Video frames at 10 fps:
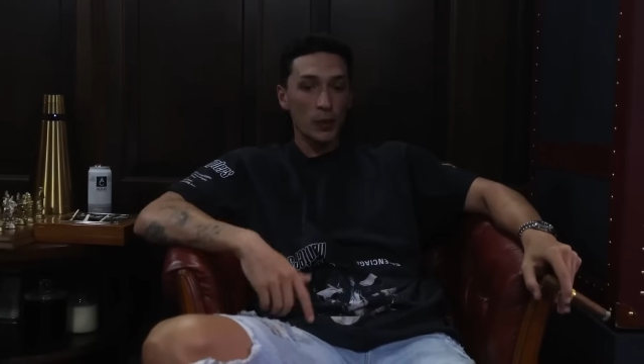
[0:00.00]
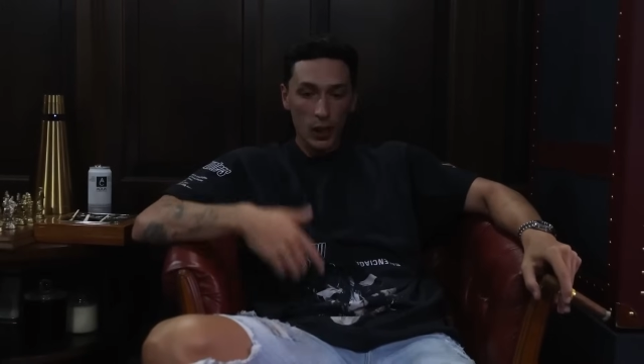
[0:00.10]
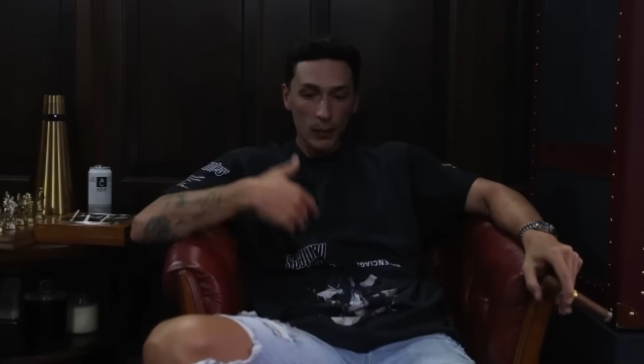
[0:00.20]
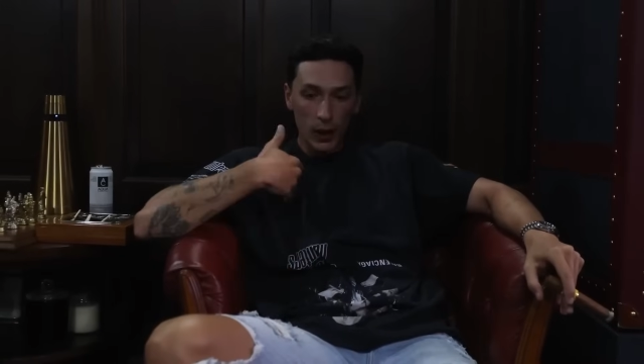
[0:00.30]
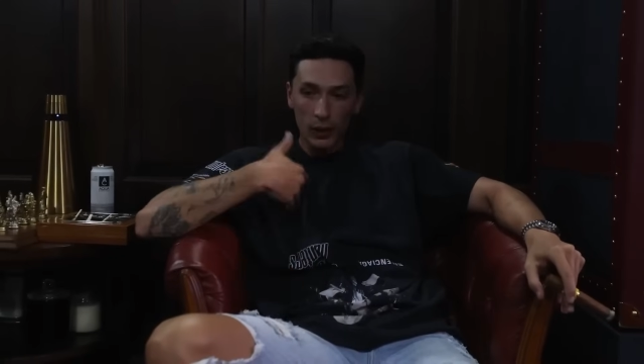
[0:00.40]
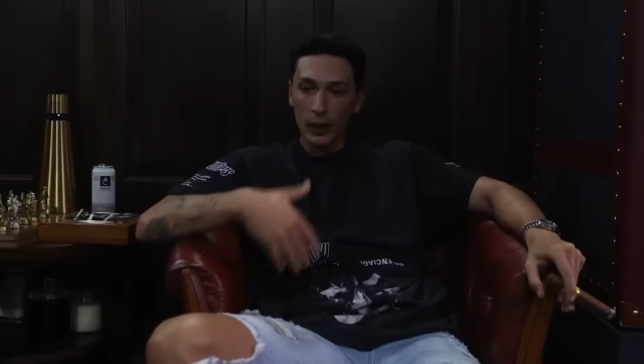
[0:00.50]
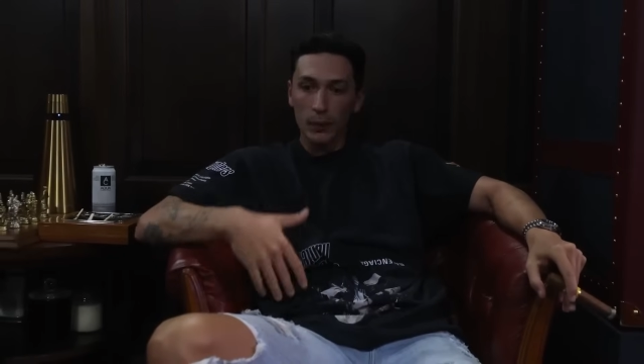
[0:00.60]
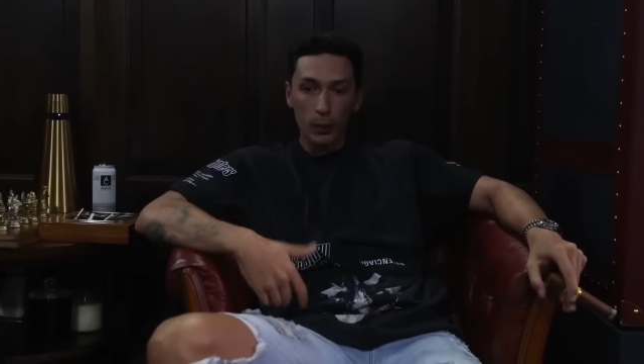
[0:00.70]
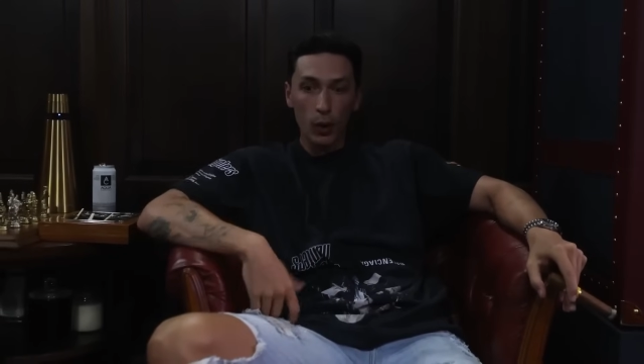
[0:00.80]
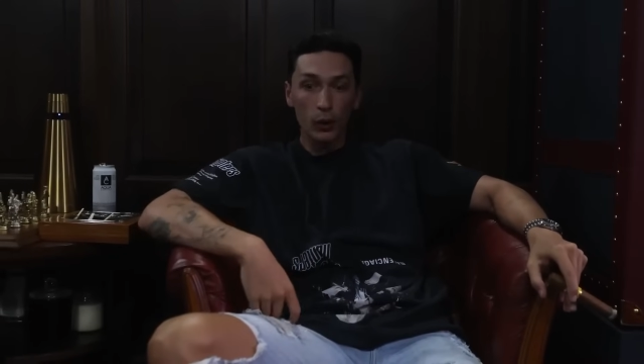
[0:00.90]
I'm talking about
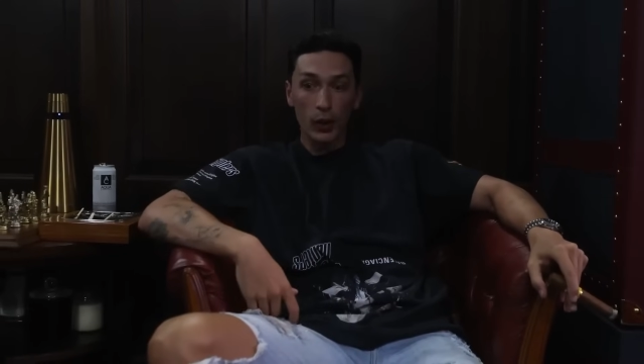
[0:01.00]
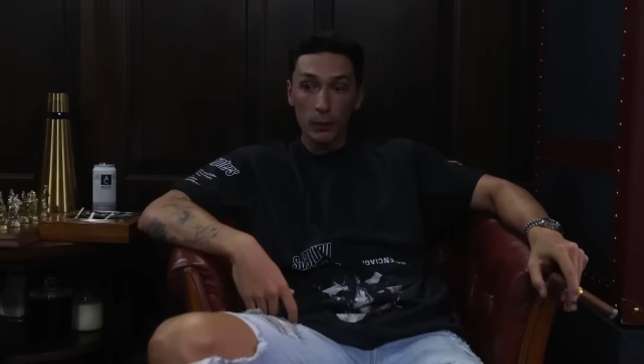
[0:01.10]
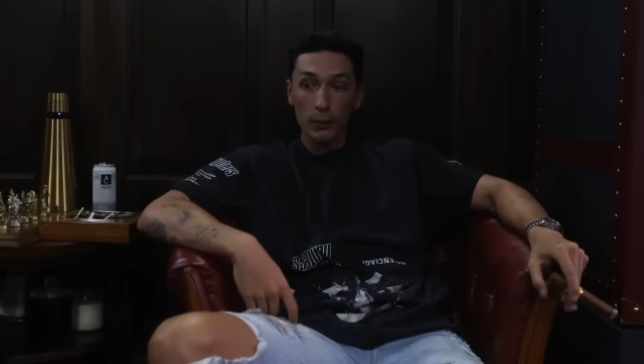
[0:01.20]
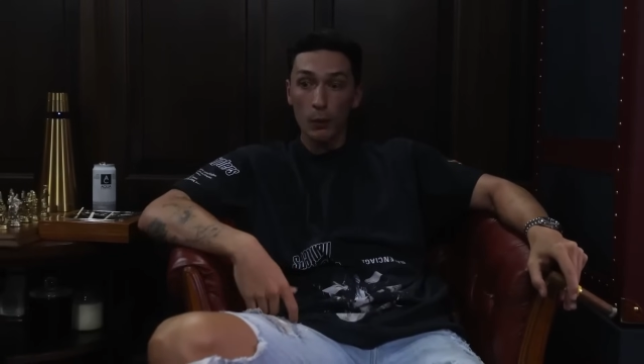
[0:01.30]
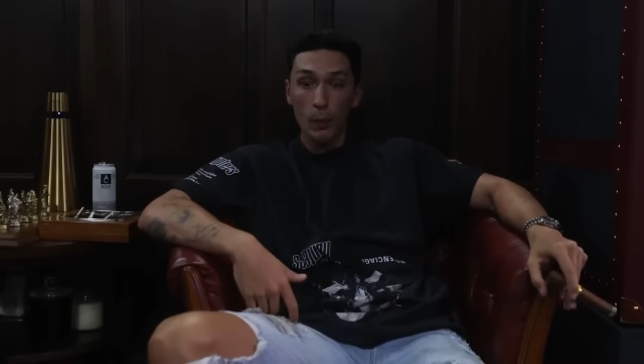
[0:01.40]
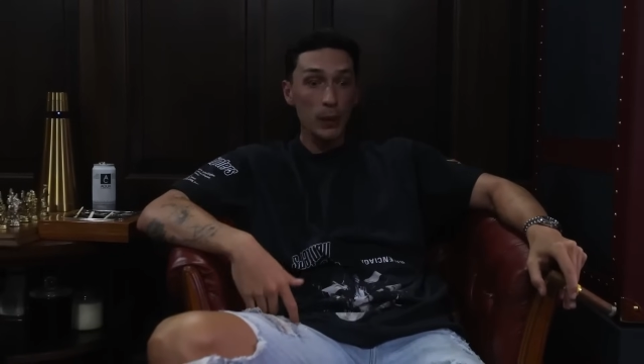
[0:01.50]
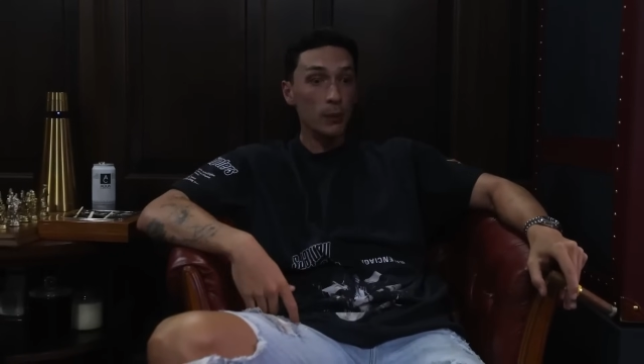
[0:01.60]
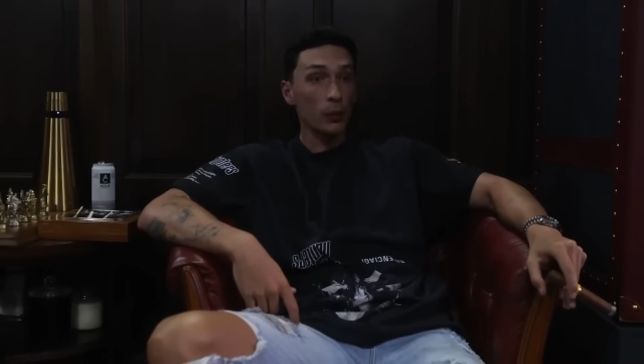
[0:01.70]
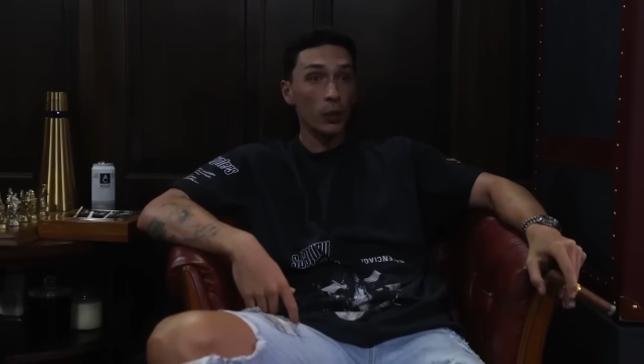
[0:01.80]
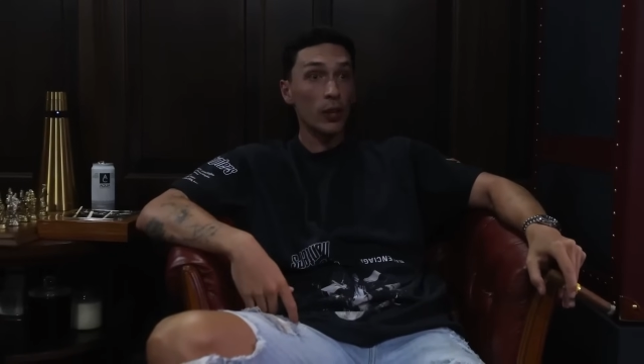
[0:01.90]
like, bro, like when
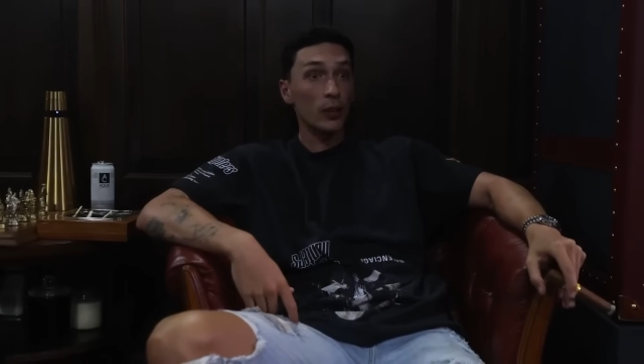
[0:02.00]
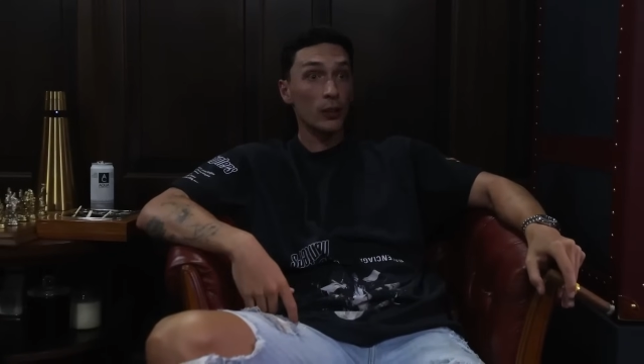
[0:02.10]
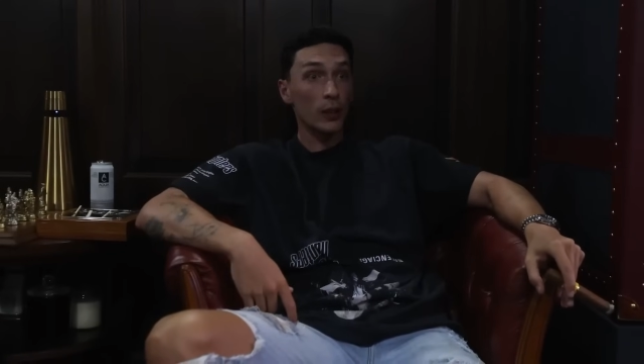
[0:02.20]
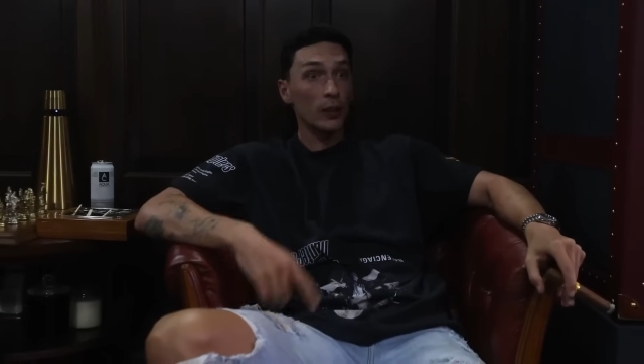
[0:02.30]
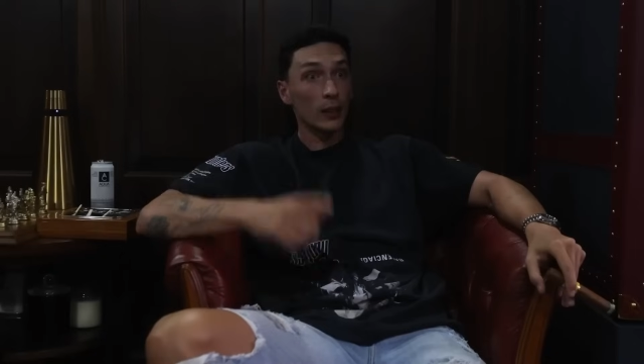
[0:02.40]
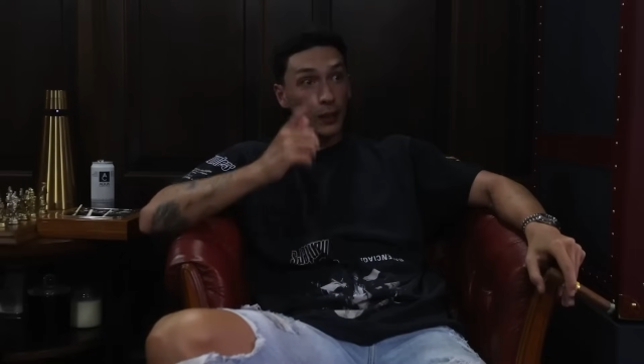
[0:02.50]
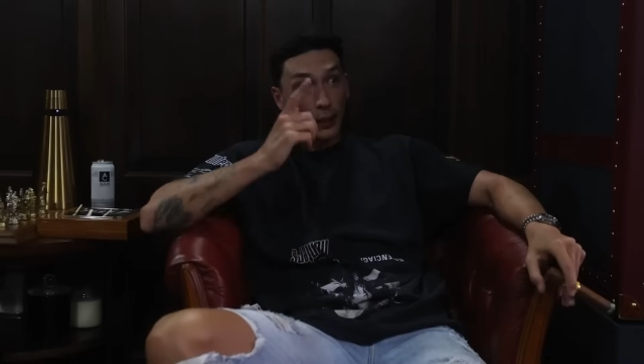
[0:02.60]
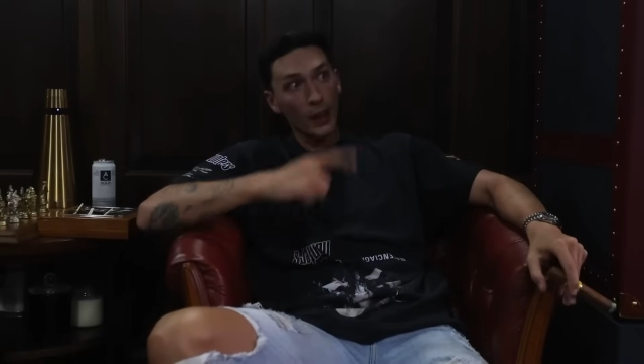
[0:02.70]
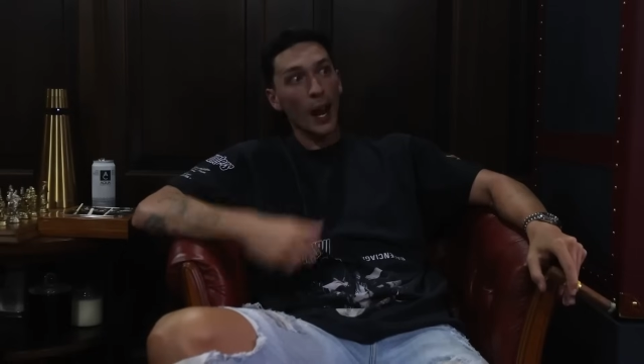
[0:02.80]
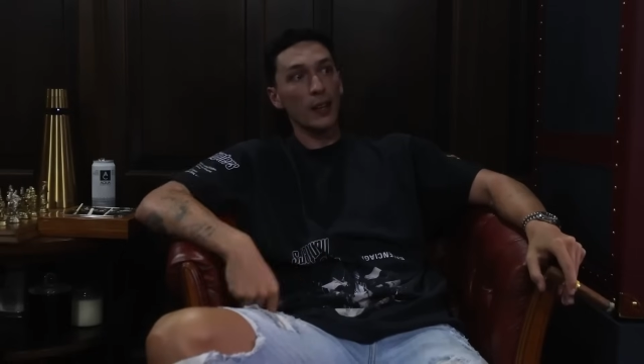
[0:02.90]
people look at you and like
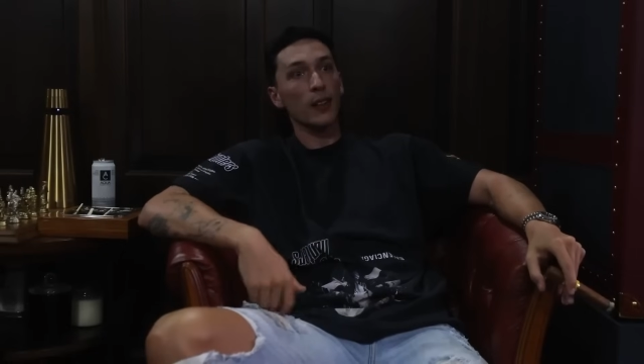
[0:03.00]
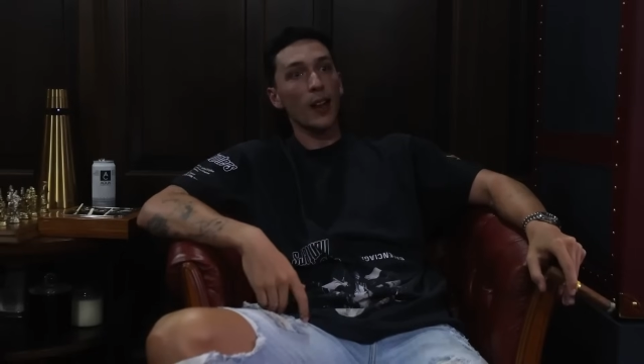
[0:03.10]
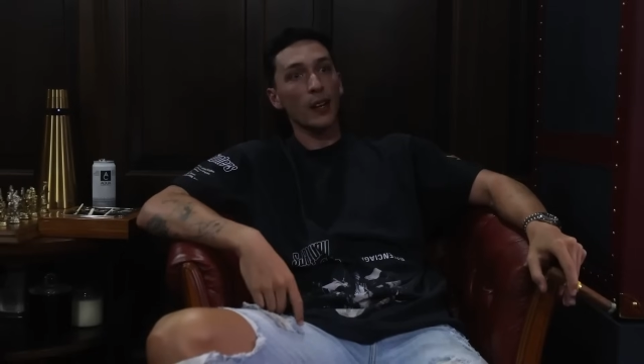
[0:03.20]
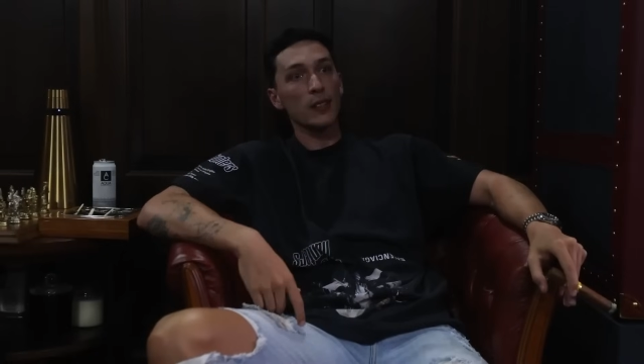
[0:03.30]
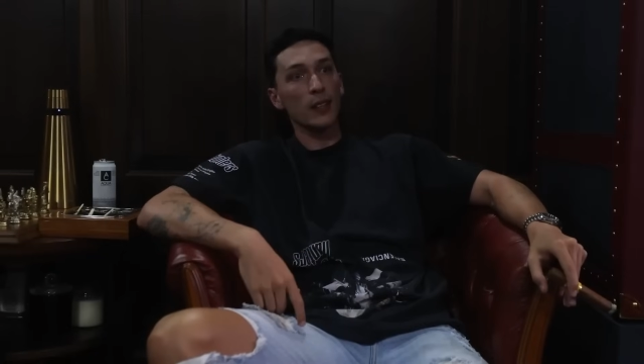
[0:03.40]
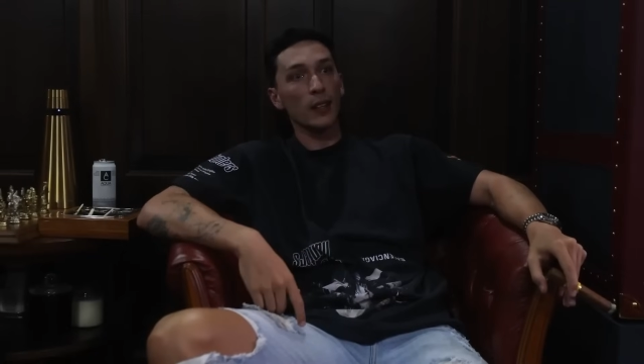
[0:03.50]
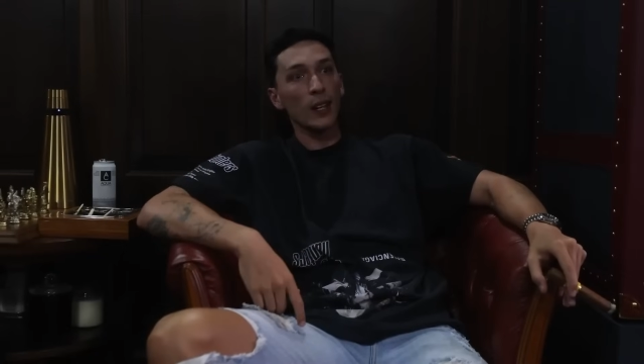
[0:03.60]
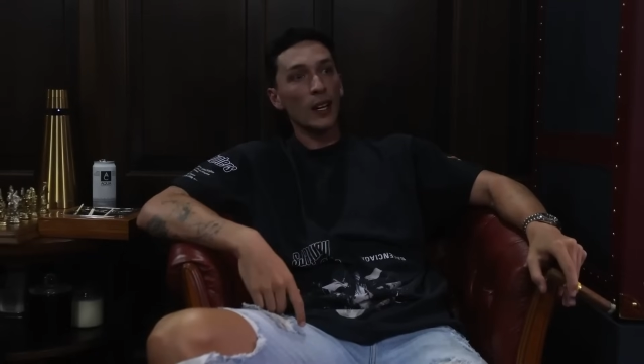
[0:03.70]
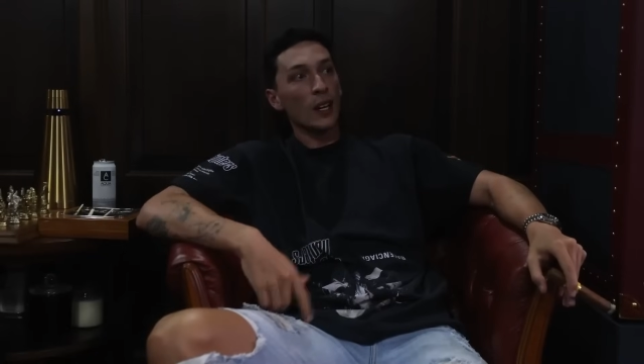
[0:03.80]
that. That's it.